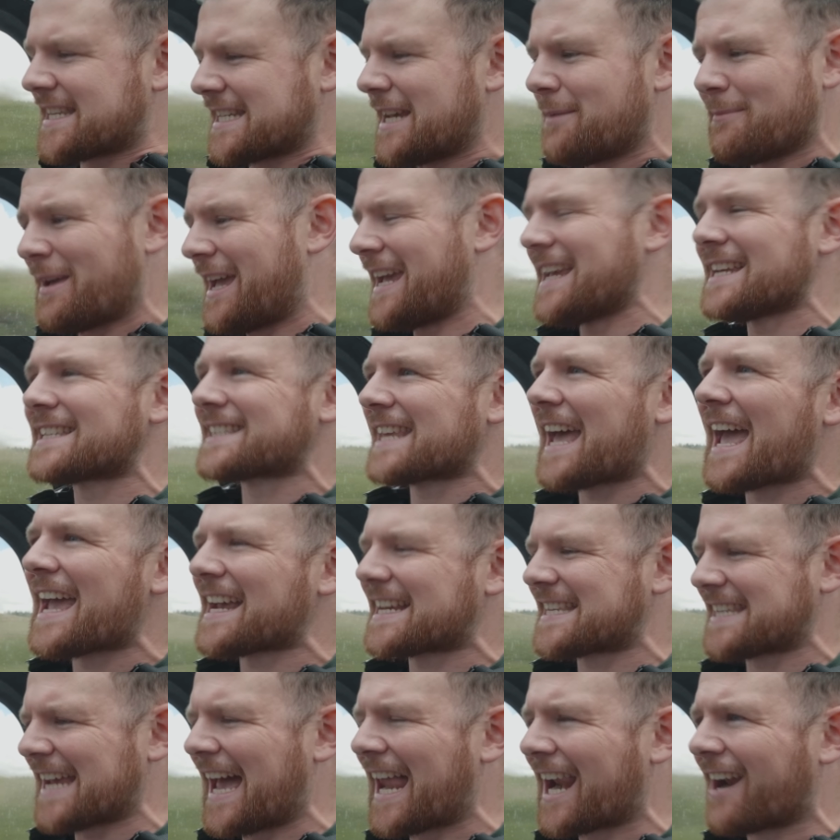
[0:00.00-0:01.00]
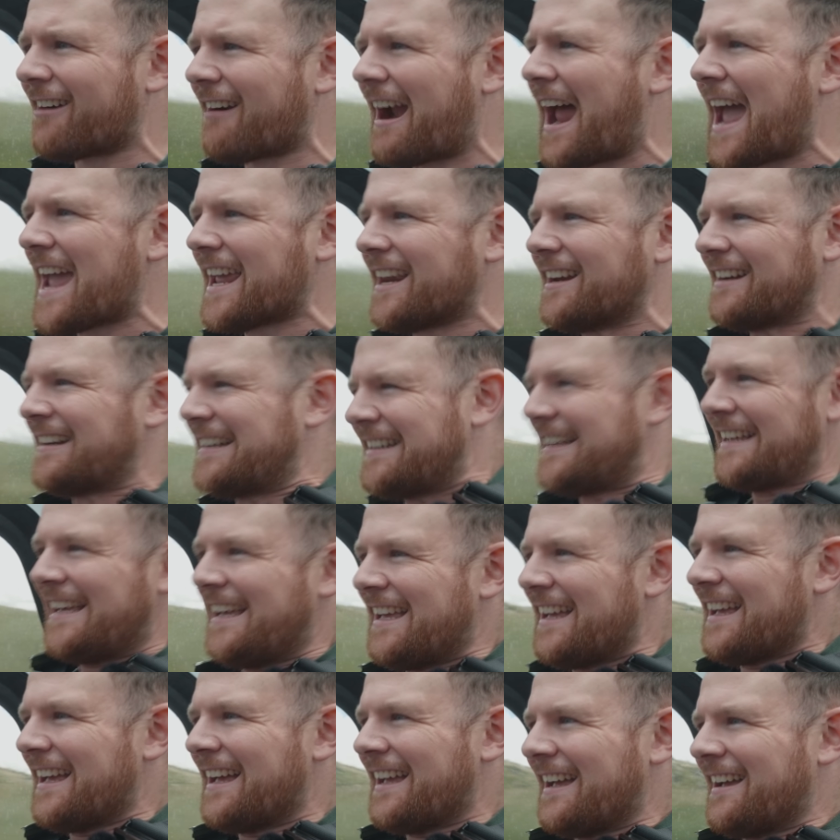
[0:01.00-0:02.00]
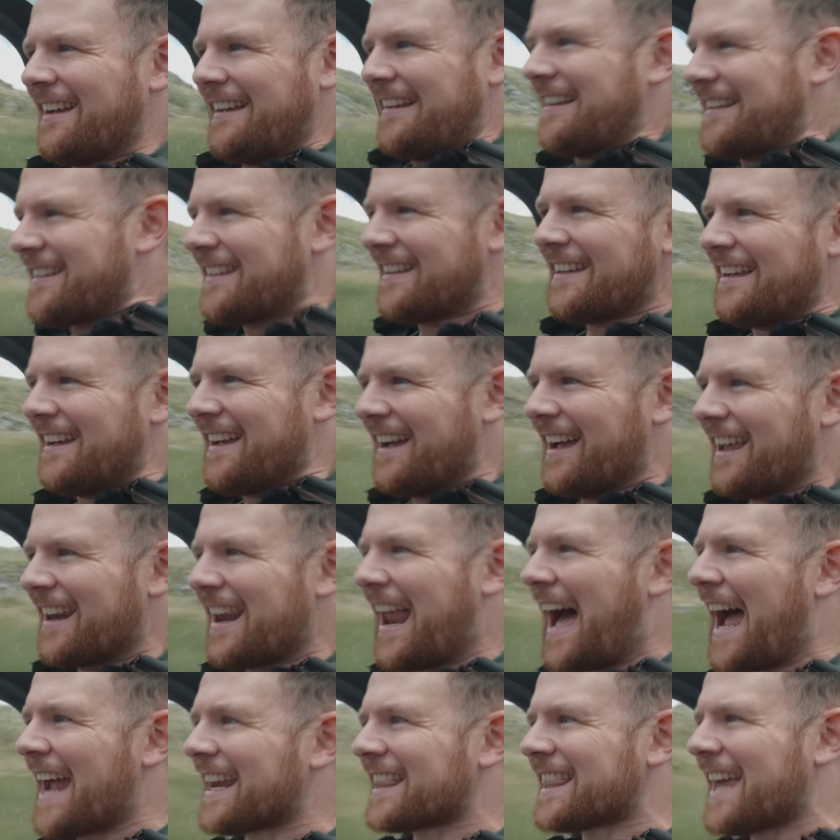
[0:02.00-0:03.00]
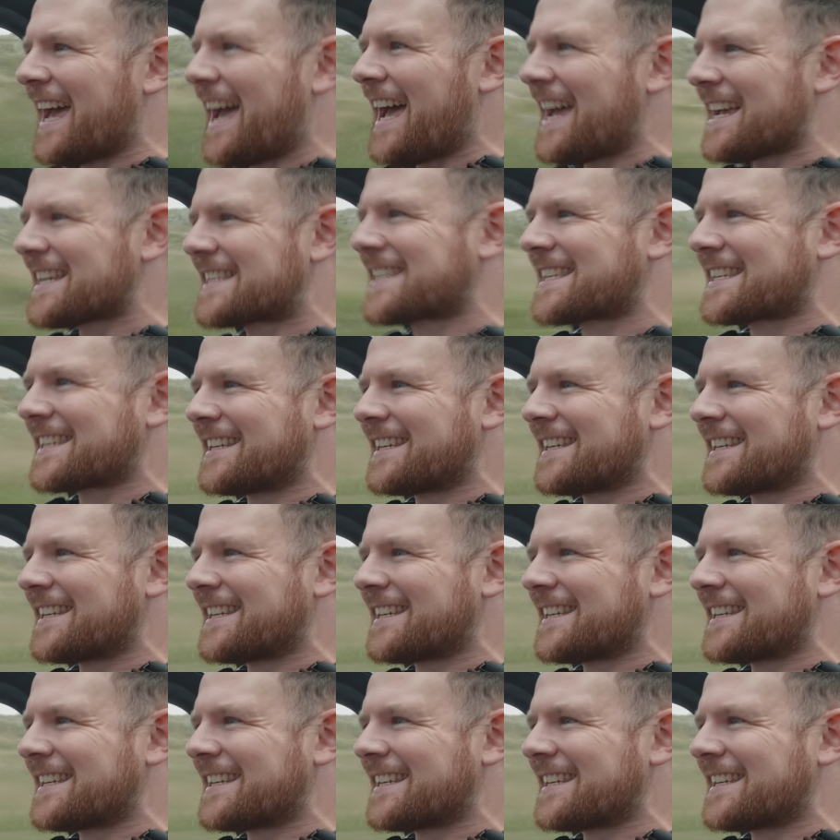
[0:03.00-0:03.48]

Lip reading: It means they accelerate like this.